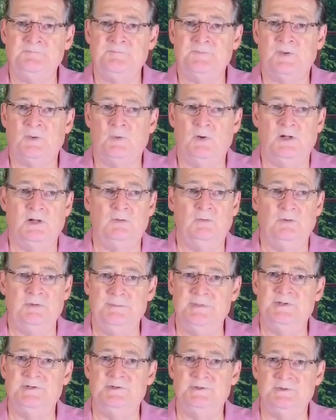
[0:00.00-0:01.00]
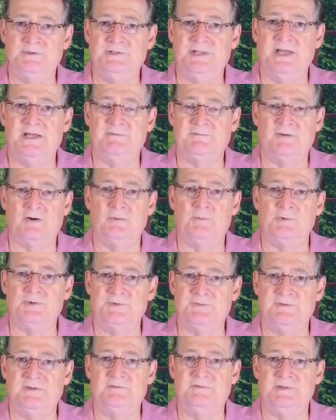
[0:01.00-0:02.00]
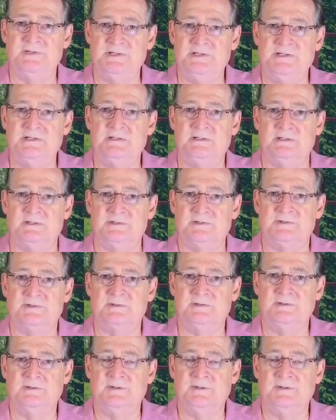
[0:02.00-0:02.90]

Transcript: Well, we've been doing that for almost 50 years.